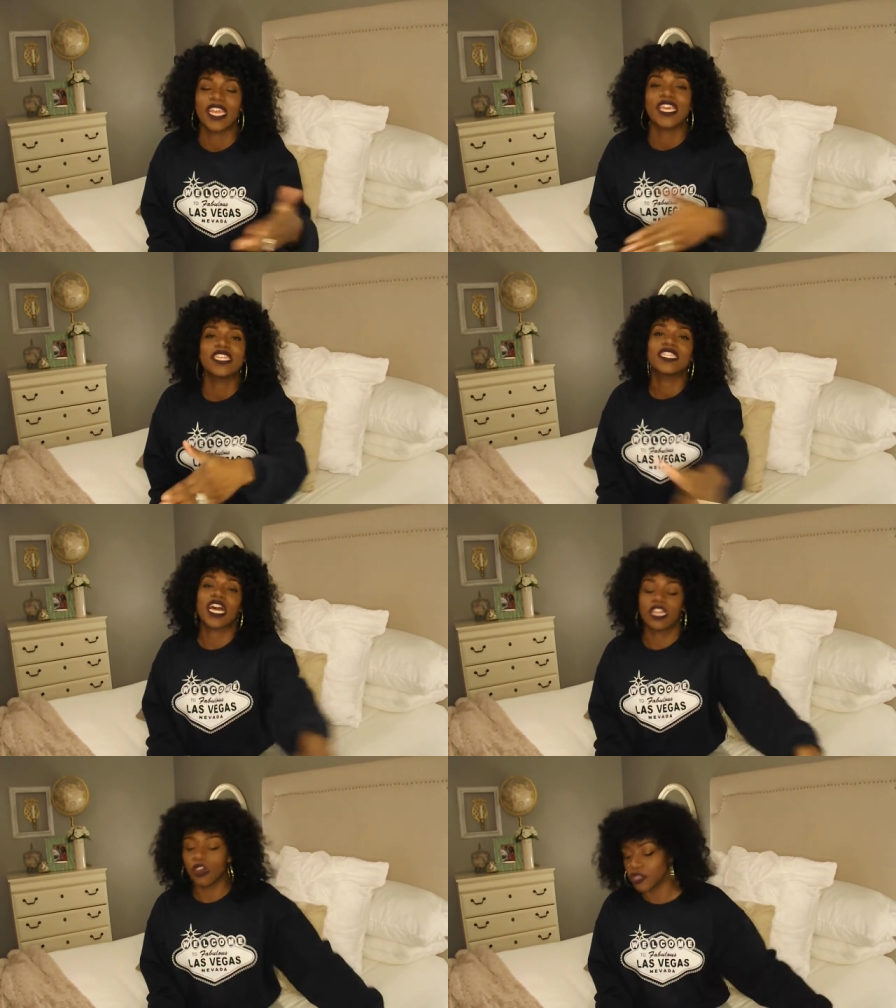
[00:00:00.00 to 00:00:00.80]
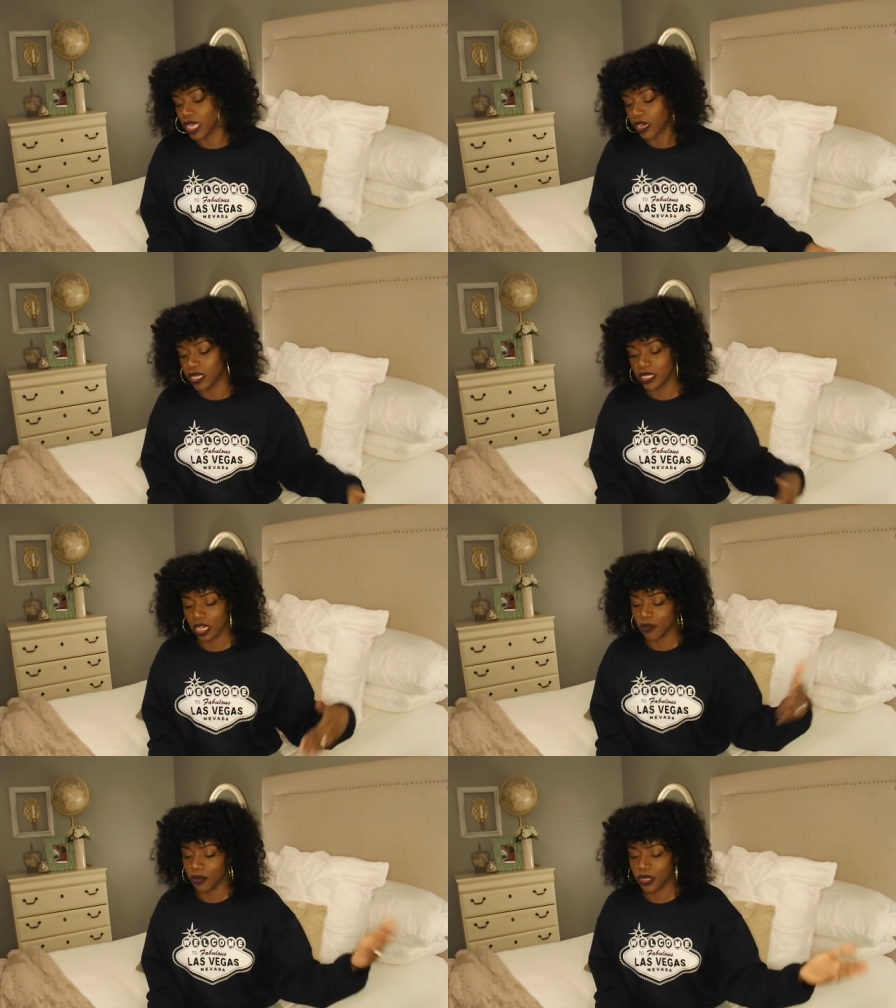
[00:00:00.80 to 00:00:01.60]
inside the hotel. And
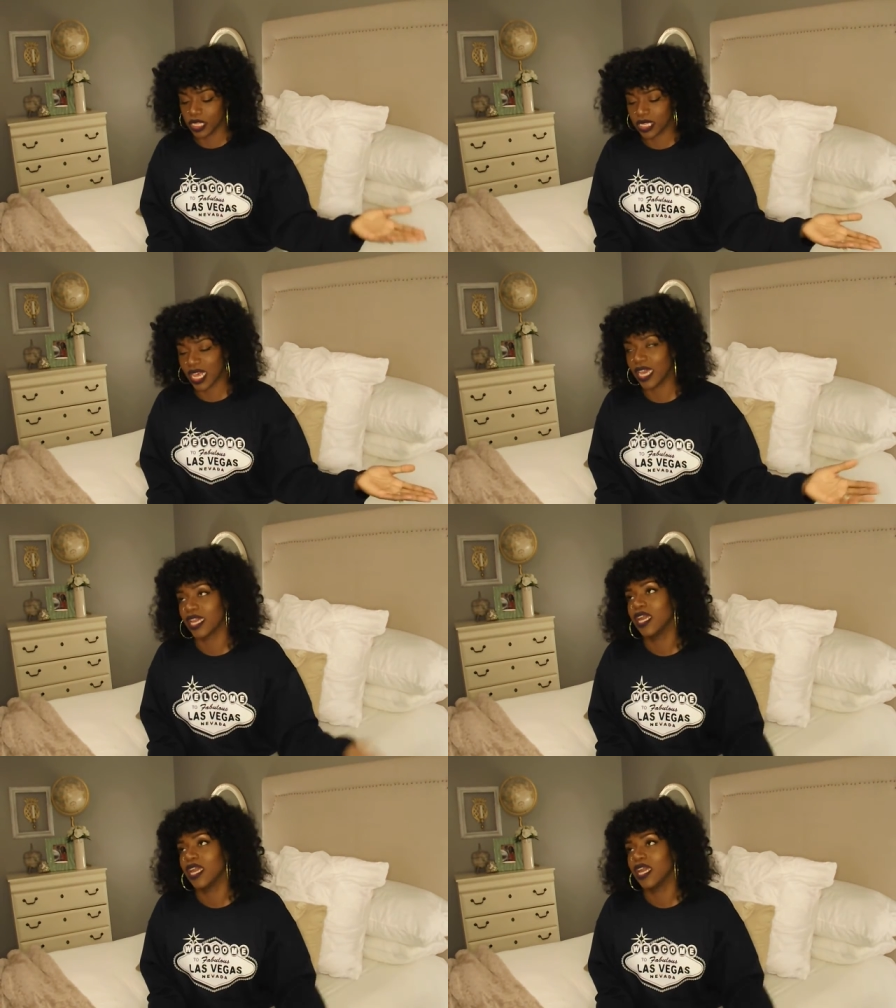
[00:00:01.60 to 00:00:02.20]
so we were just like,